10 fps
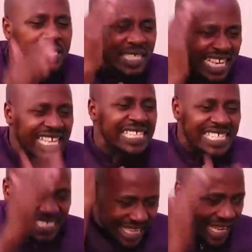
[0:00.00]
it means the
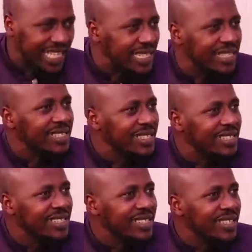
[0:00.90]
energy is dead.
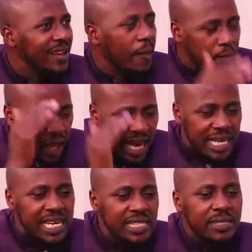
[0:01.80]

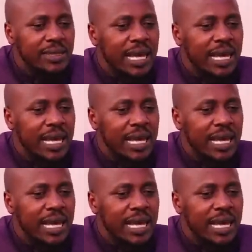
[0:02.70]
Unless